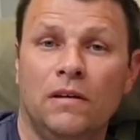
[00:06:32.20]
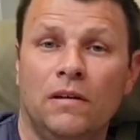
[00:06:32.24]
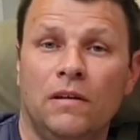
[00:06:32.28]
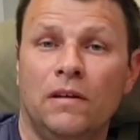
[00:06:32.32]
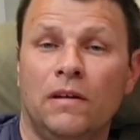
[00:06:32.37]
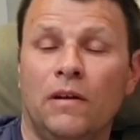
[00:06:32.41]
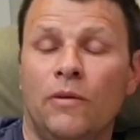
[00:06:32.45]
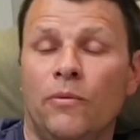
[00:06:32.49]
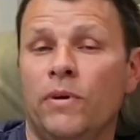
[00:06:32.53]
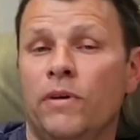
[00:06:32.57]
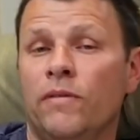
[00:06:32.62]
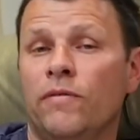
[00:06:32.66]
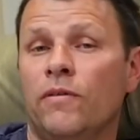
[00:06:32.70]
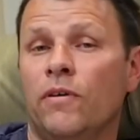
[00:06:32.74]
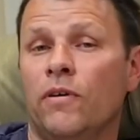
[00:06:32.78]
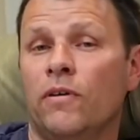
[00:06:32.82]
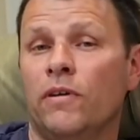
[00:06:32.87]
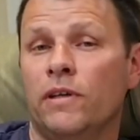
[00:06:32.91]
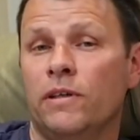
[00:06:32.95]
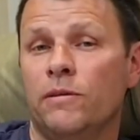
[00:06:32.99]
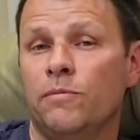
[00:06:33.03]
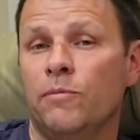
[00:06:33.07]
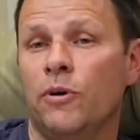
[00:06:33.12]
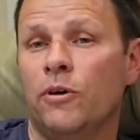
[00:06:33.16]
Now we've got
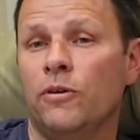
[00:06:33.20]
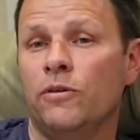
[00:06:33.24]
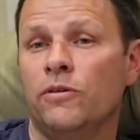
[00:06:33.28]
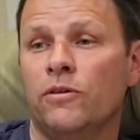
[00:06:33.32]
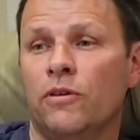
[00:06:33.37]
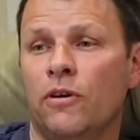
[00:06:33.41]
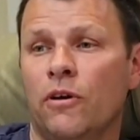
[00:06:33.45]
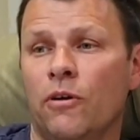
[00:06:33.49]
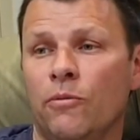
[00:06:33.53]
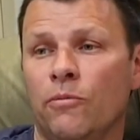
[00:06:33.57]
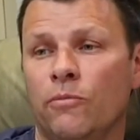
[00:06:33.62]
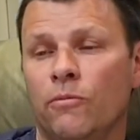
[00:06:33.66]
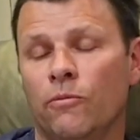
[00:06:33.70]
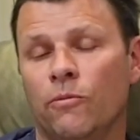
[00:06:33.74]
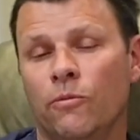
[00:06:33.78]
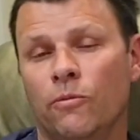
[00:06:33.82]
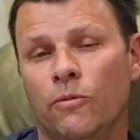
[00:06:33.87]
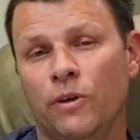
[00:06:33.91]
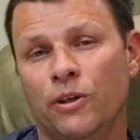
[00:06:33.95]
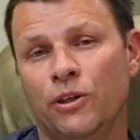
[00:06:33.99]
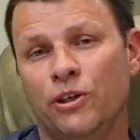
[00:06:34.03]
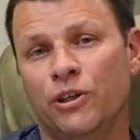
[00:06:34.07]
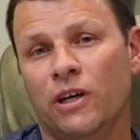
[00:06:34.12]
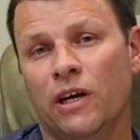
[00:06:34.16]
this motorhome
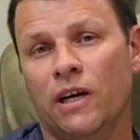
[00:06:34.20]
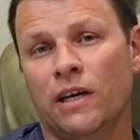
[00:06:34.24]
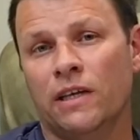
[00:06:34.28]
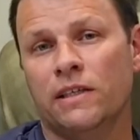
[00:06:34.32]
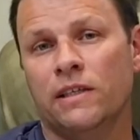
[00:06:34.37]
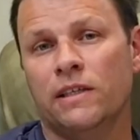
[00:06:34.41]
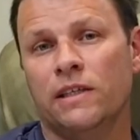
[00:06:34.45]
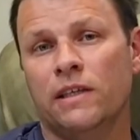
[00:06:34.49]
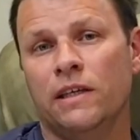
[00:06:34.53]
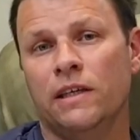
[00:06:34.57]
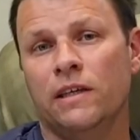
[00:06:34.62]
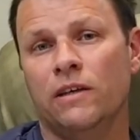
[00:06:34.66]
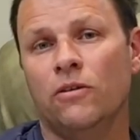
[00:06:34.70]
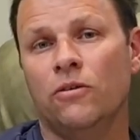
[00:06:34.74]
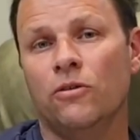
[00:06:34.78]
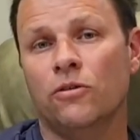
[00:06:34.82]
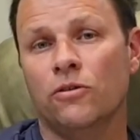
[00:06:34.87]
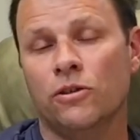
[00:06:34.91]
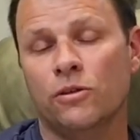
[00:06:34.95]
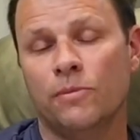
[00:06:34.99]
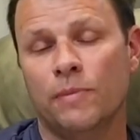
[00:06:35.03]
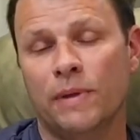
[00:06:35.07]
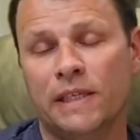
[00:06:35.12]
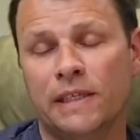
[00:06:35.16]
which has the
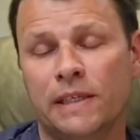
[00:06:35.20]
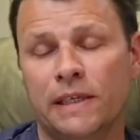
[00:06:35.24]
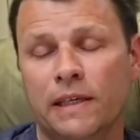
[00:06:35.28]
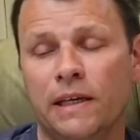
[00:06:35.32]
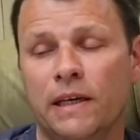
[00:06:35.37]
automatic